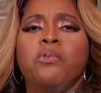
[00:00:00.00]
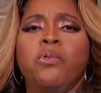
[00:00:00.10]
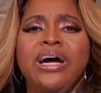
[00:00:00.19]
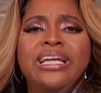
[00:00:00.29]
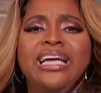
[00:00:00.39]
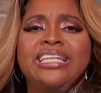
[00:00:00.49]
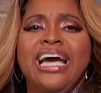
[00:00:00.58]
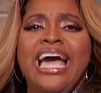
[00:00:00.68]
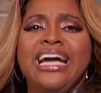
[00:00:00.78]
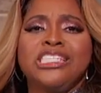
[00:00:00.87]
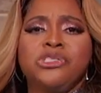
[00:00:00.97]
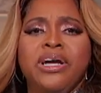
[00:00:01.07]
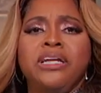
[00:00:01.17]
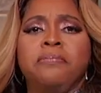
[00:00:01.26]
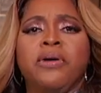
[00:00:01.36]
what in the
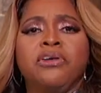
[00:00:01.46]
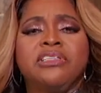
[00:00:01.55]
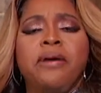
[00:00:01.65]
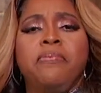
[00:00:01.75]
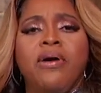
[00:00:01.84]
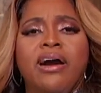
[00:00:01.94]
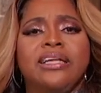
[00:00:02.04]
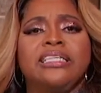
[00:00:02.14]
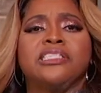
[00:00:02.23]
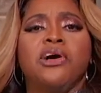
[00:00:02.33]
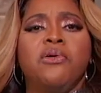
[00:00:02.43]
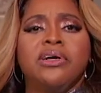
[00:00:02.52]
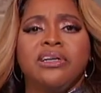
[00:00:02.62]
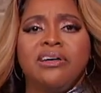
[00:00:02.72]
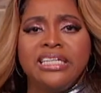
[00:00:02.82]
X-rated birthday party is
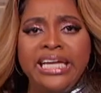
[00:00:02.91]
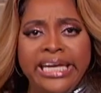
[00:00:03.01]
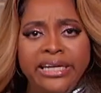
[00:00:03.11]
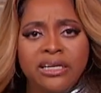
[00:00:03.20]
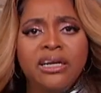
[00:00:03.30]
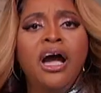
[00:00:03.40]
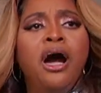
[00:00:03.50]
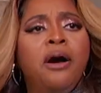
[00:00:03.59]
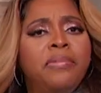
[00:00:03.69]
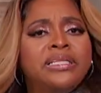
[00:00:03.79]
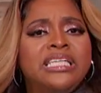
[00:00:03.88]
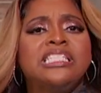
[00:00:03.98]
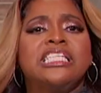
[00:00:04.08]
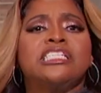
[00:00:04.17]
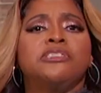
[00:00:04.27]
going on here, but
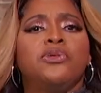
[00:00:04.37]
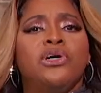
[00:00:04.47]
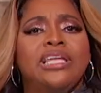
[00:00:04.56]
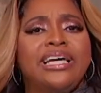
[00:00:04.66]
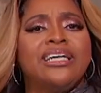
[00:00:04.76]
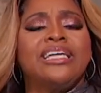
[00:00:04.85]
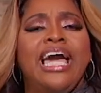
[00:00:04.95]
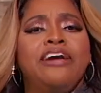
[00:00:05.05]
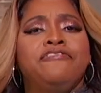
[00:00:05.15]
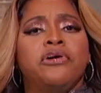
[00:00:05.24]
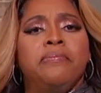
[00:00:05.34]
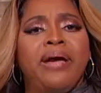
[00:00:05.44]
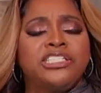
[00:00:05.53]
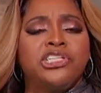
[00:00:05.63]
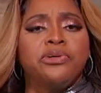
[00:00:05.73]
this looks more like a cake for a
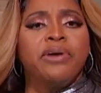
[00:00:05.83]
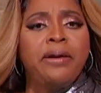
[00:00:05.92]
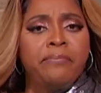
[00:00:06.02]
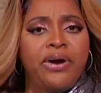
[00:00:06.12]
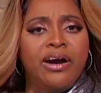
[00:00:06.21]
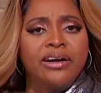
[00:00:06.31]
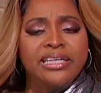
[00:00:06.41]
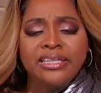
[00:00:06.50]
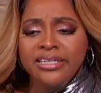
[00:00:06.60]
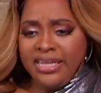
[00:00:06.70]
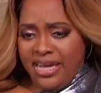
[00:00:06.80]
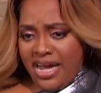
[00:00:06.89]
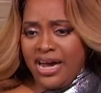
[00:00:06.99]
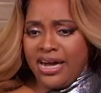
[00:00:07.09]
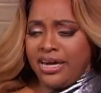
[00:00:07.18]
bachelorette party.
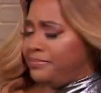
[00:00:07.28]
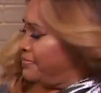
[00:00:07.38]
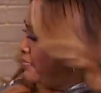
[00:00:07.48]
Um,